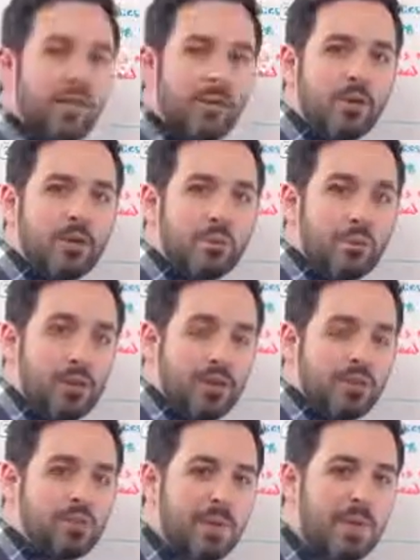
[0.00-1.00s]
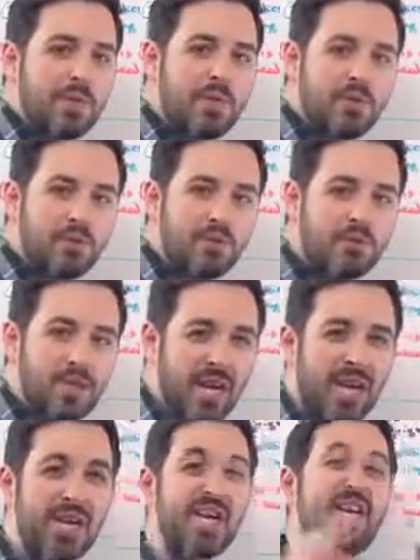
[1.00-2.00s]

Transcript: from those and putting those pieces on your site.